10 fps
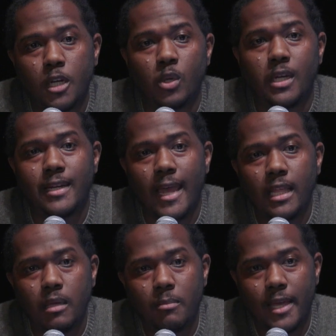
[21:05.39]
on a
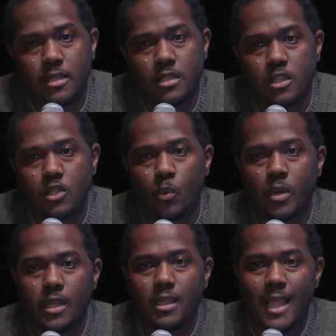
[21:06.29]
daily basis,
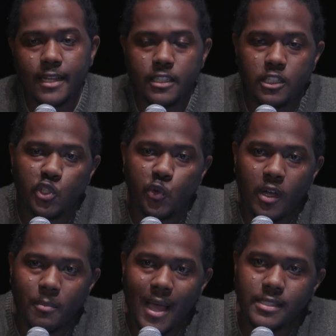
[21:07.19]
where they're locked in a
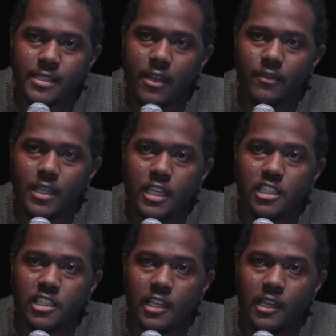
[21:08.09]
12 by 7-inch
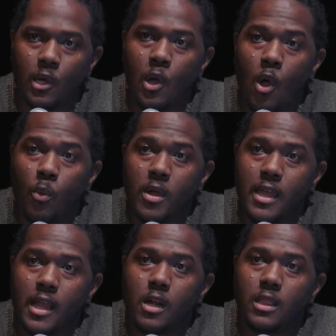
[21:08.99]
cell, where
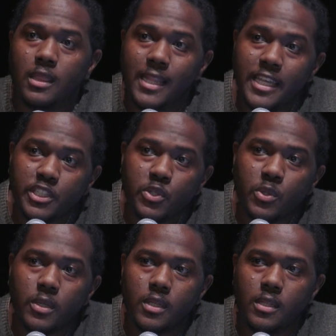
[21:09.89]
they are
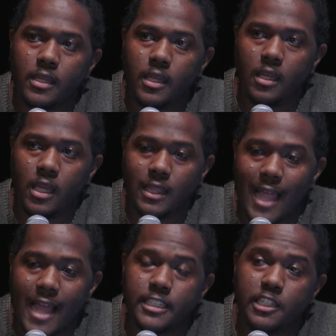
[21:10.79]
literally
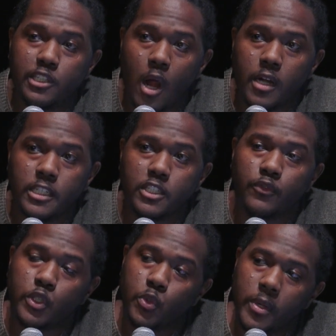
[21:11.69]
locked in darkness
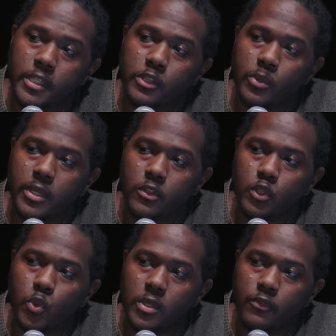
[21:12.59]
for 23 of the
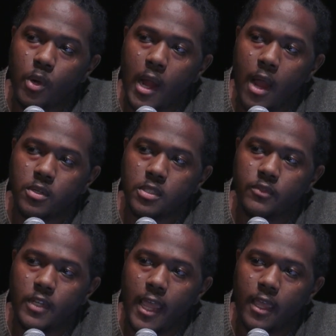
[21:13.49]
24 hours
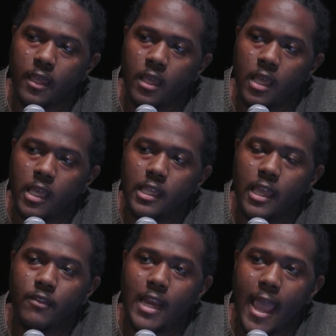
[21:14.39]
of the day,
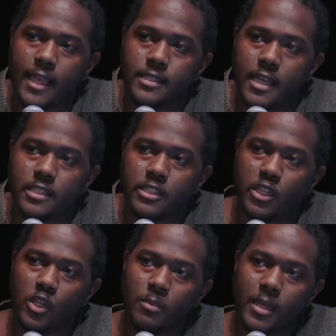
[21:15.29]
given access to
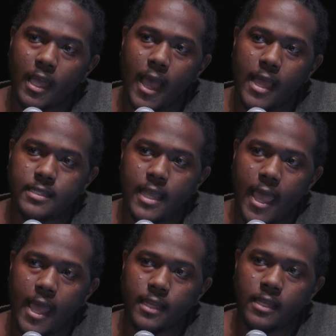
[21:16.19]
human
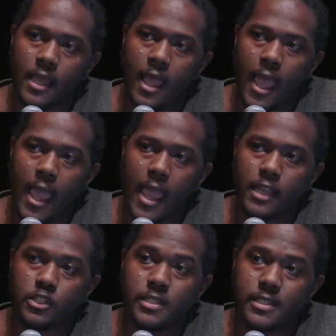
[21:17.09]
contact
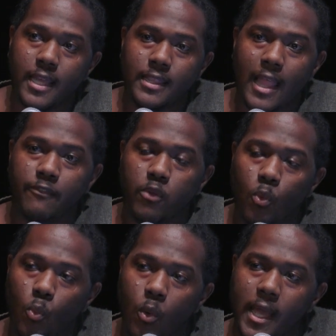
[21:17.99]
and to sunlight for
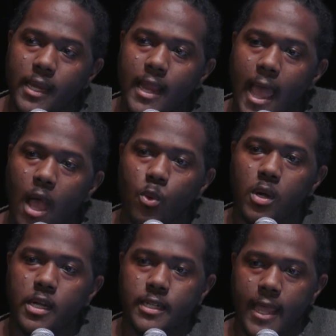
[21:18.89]
1
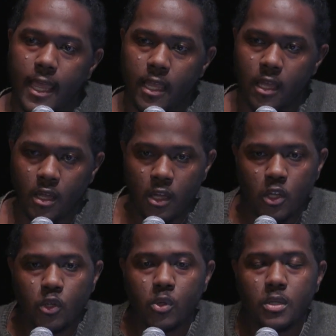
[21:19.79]
hour a day.
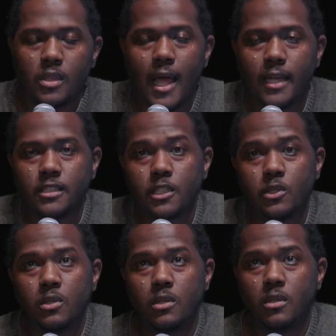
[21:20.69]

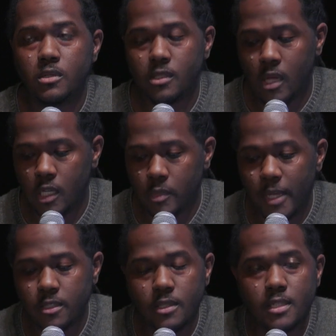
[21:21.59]
Neurological
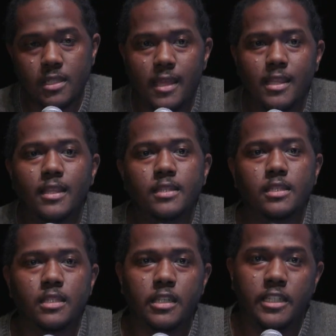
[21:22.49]
specialists say that this
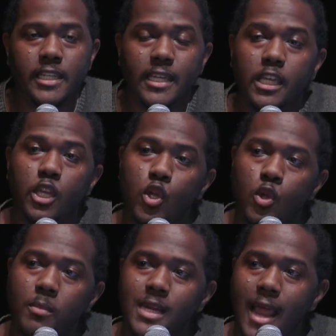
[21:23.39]
is a
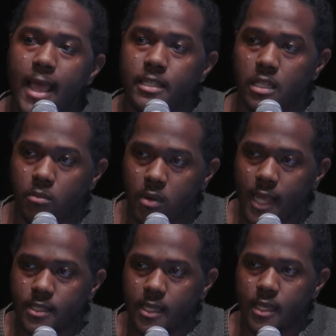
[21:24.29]
dehumanizing
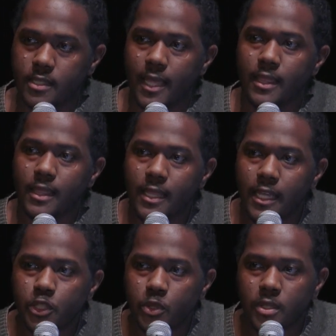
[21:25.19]
process that
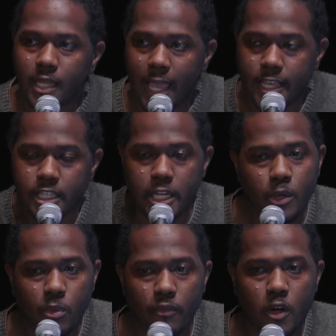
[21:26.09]
literally has
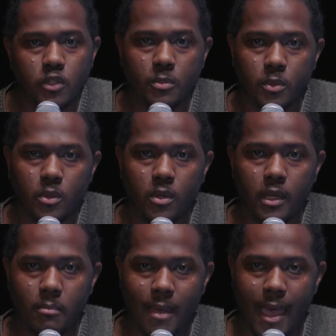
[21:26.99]
irreversible
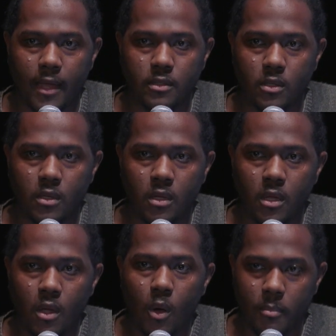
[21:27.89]
impact
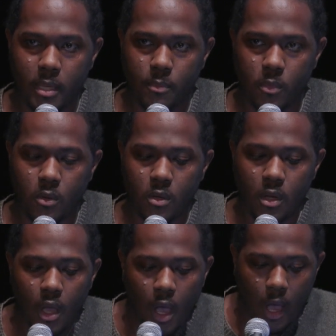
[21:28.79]
on people.
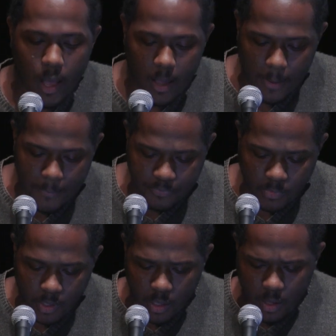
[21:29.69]

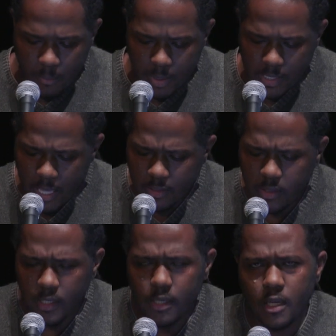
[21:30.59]
But the other
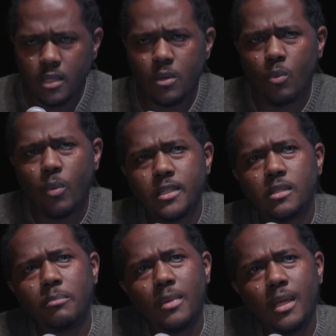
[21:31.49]
thing is, what does
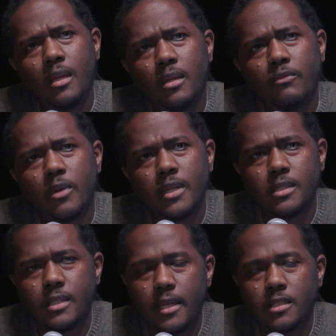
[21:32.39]
it mean for us
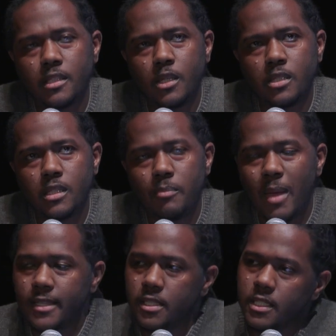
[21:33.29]
to take seriously
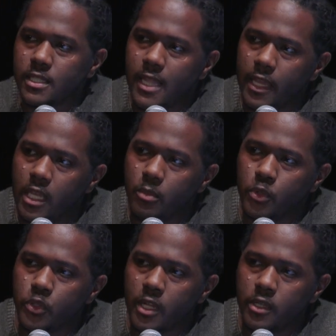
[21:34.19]
passages like
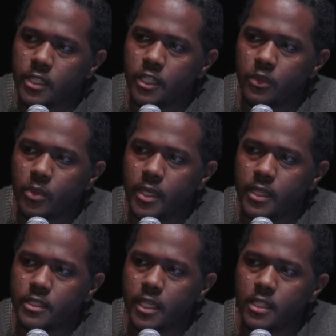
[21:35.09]
Hebrews 13:3
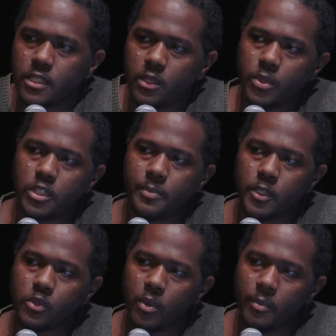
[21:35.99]
that tell us that we're
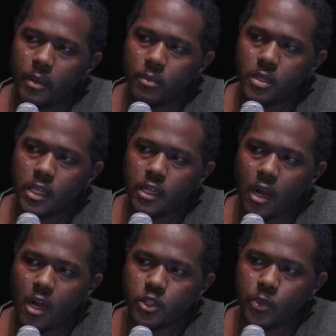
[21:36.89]
supposed to remember the
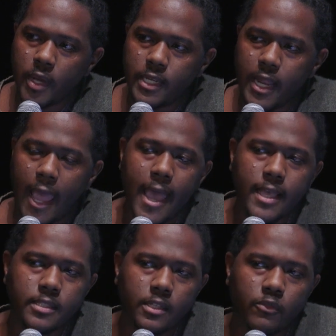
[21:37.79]
incarcerated
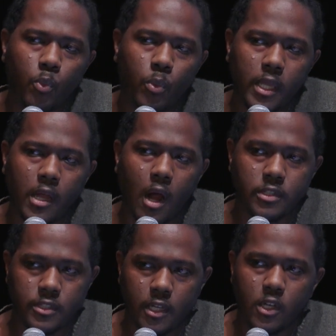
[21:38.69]
as if we
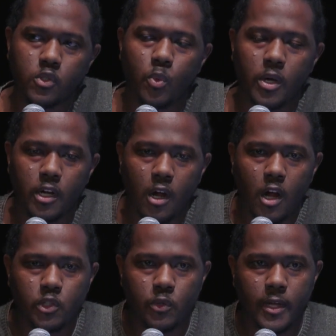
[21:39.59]
ourselves were
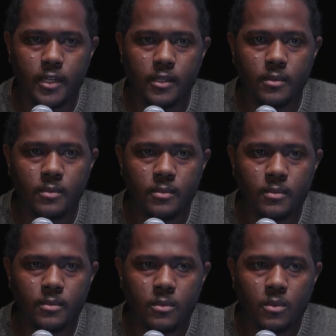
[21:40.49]
incarcerated?
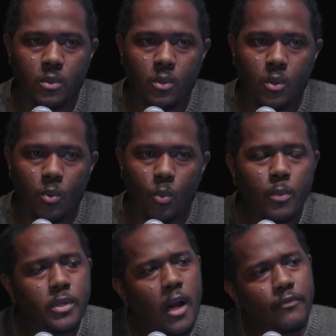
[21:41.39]

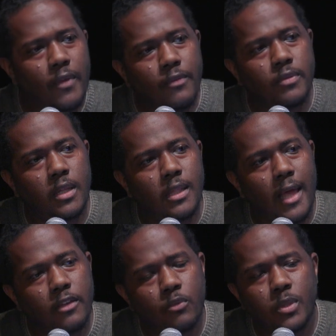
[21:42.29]
What would our faith look
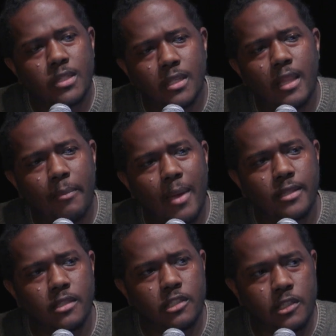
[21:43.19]
like if we took that
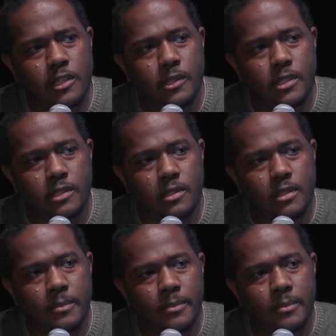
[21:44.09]
passage seriously?